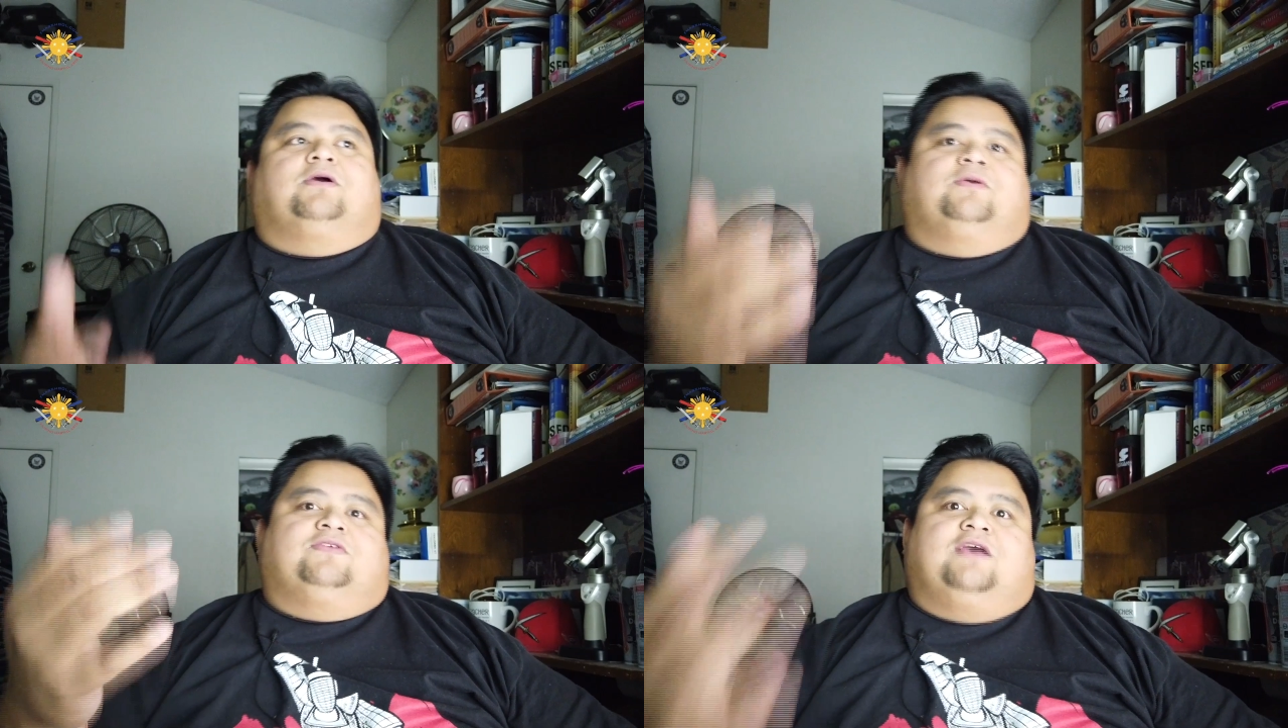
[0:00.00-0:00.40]

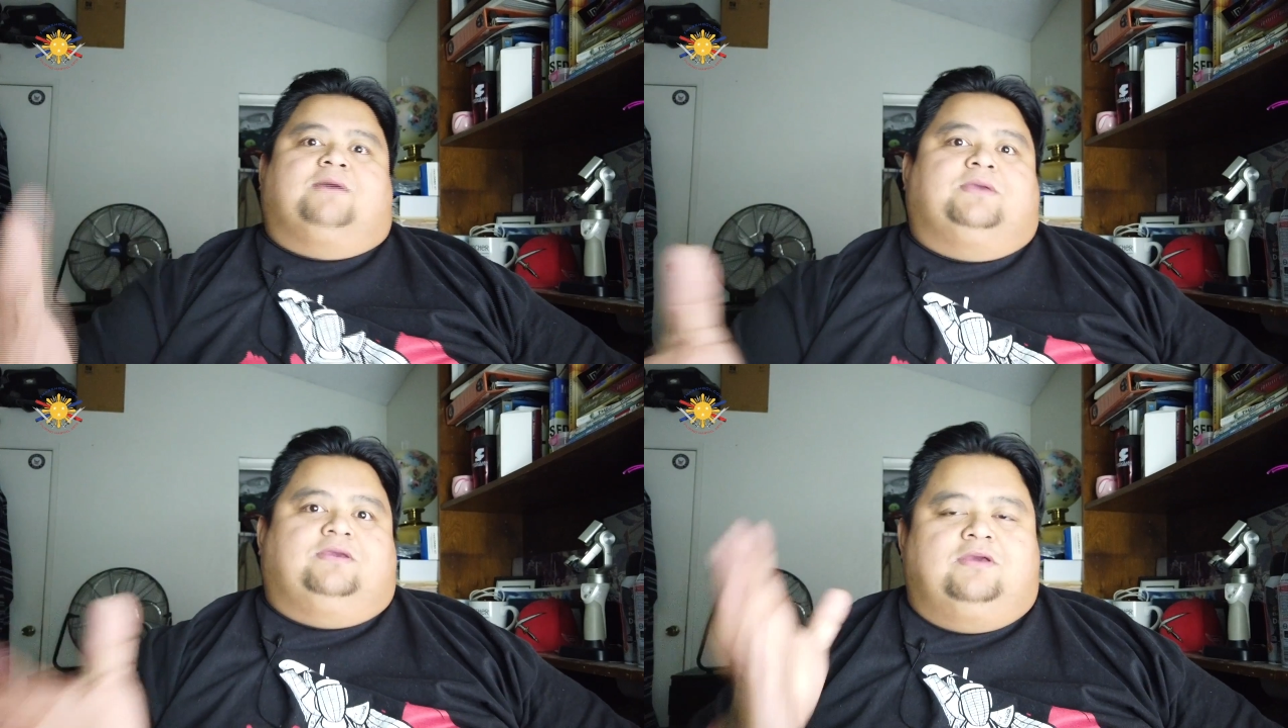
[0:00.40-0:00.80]
They always
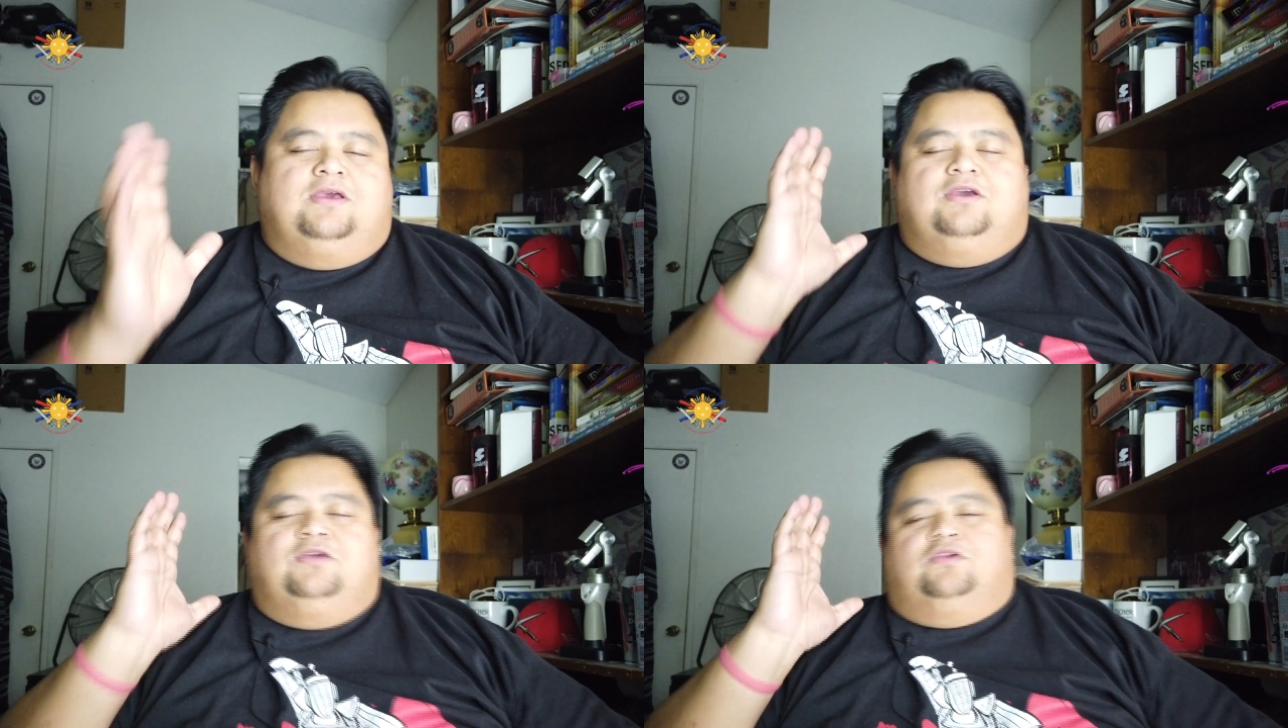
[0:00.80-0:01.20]
tell me,
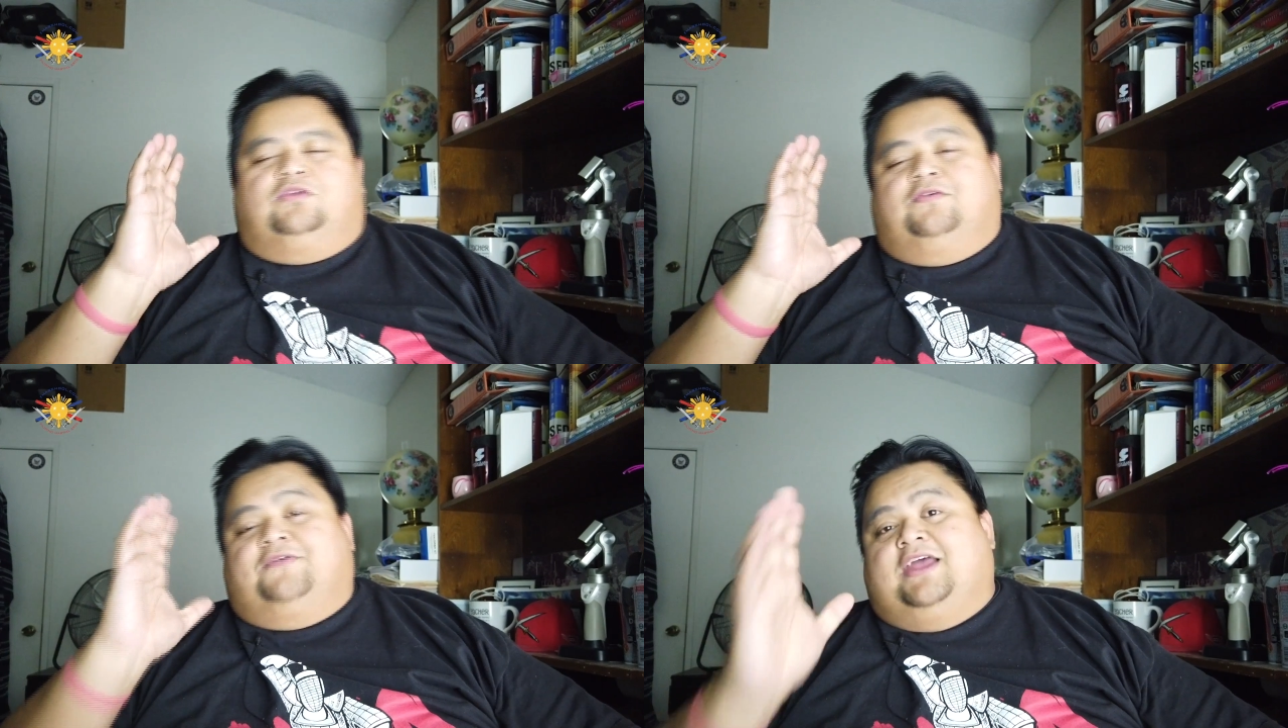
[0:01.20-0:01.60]
you're
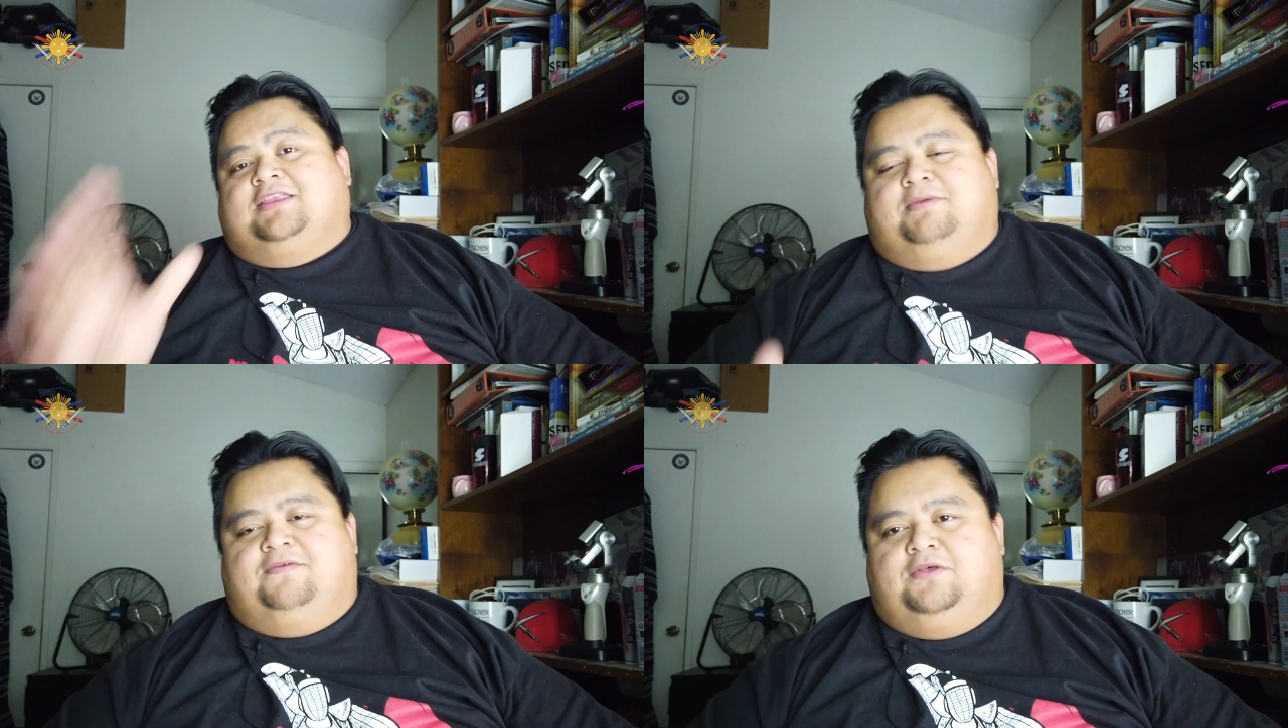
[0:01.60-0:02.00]
too
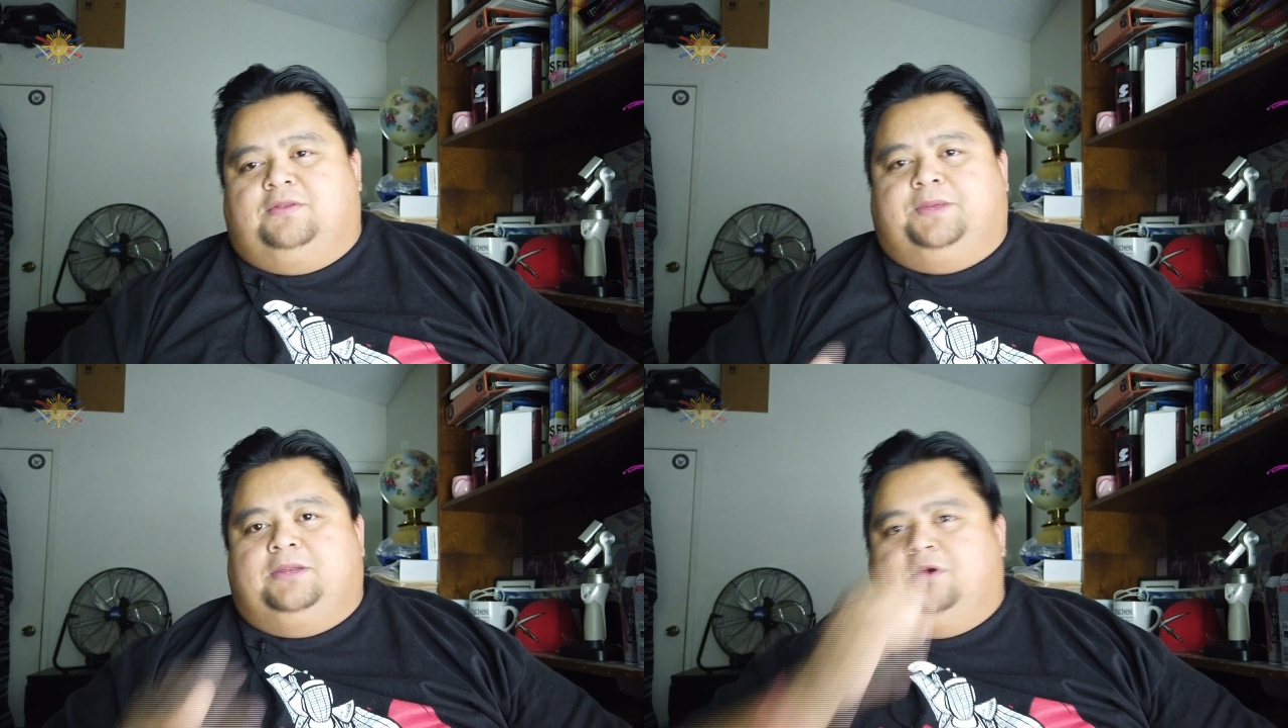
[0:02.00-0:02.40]
fat to be a
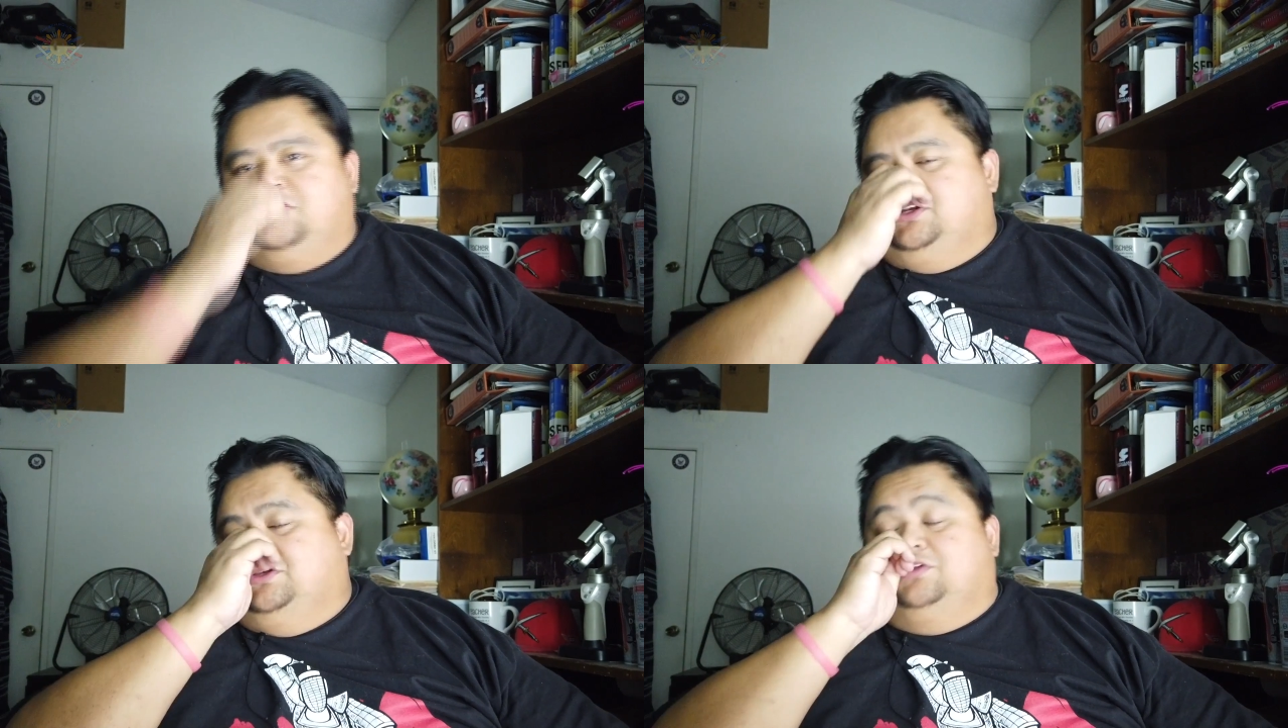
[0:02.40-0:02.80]
Filipino
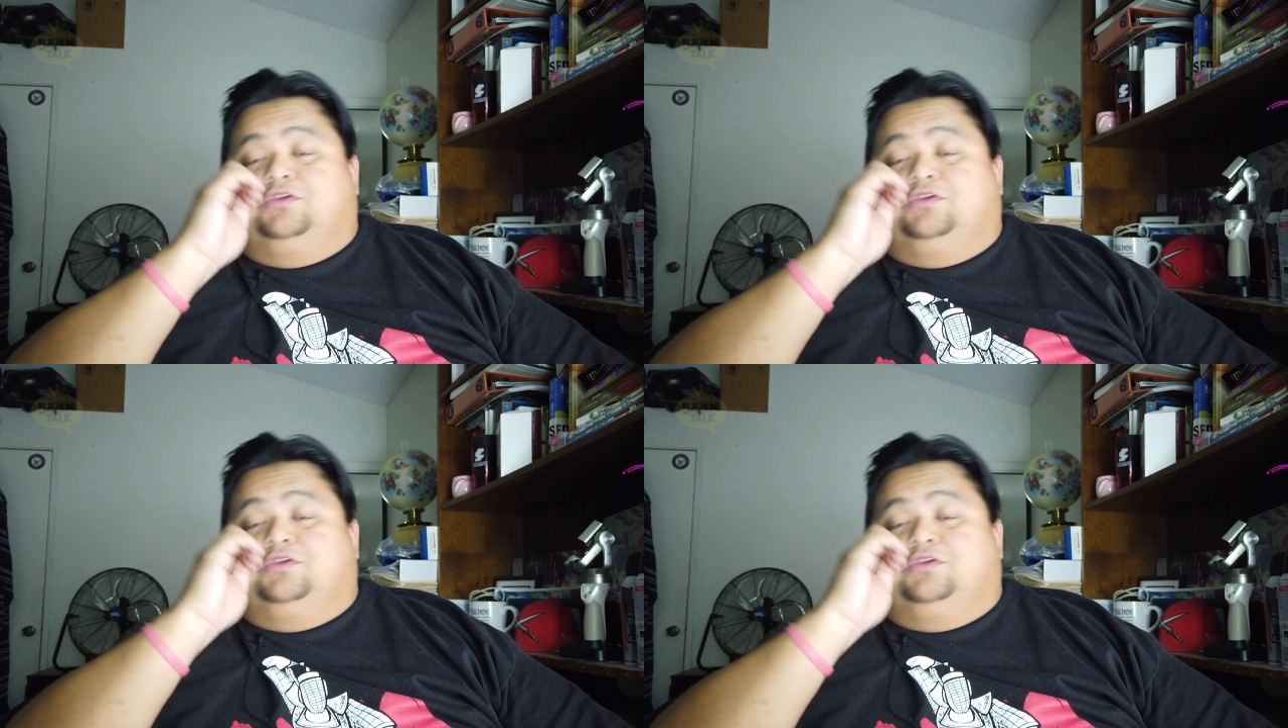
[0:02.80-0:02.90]
martial artist,